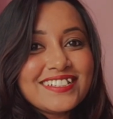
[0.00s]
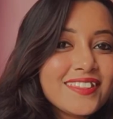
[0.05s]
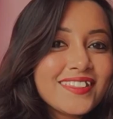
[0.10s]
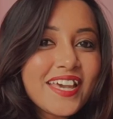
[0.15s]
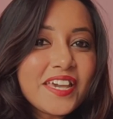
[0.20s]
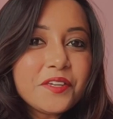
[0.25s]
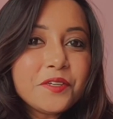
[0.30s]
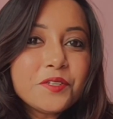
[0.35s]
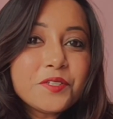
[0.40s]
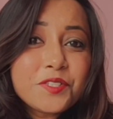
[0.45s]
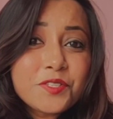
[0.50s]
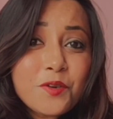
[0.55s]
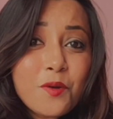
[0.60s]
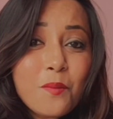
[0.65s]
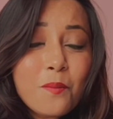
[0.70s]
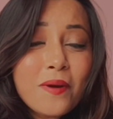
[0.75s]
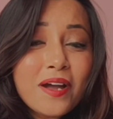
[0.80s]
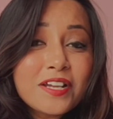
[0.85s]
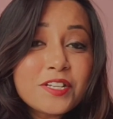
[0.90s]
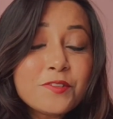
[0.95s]
Thank you
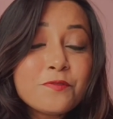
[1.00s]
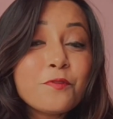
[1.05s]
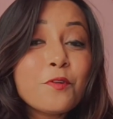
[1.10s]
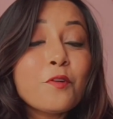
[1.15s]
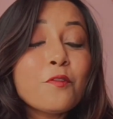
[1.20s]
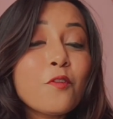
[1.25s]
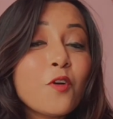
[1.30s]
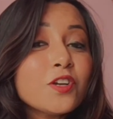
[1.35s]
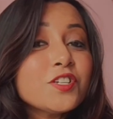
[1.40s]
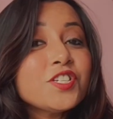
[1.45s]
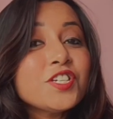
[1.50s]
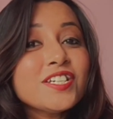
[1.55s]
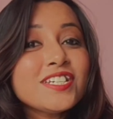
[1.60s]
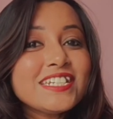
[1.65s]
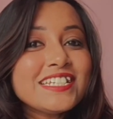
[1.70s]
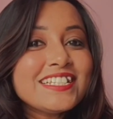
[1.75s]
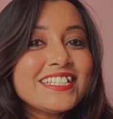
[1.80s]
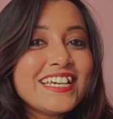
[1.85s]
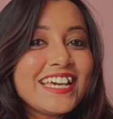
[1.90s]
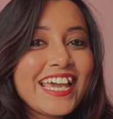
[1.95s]
so much for watching
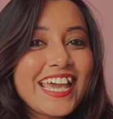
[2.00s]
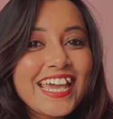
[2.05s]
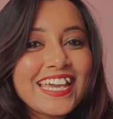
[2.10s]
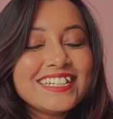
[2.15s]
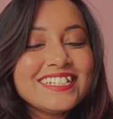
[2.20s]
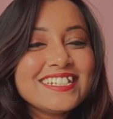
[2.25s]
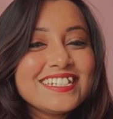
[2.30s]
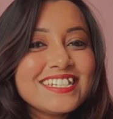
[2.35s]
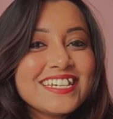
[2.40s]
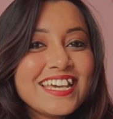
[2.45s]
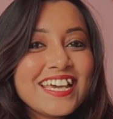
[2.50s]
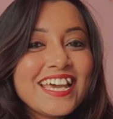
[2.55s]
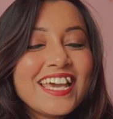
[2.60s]
till the end.